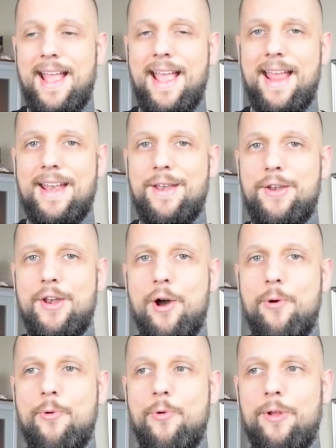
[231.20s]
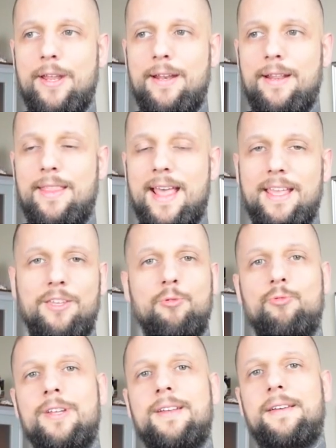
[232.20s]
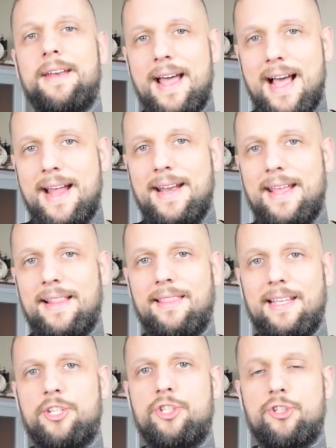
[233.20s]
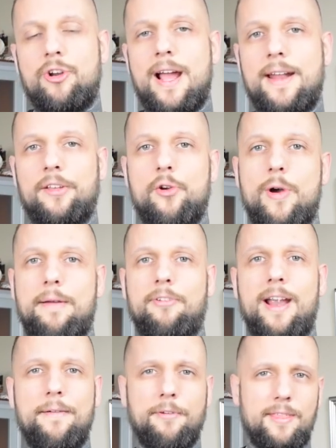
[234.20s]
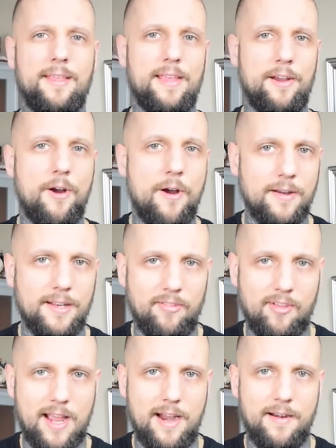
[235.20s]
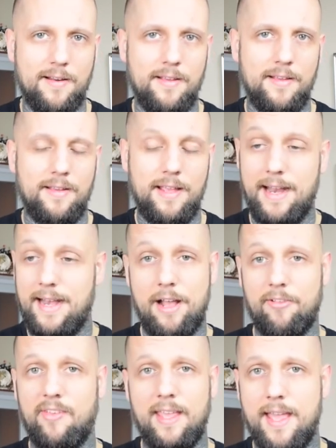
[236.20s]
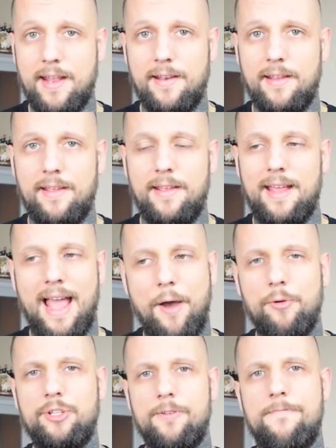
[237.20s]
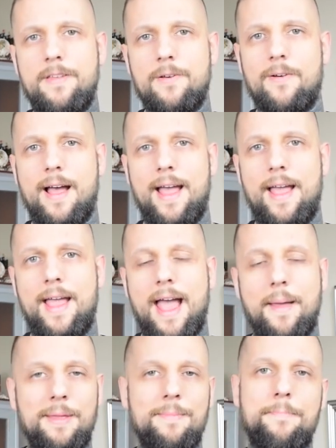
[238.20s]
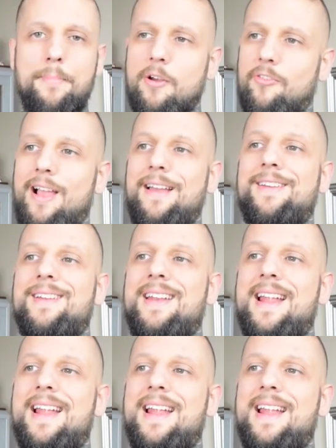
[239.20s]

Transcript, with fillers: and knowing that you did not at least try to go after everything that your heart desired, and now's the end? How would you feel? I mean, me personally, I could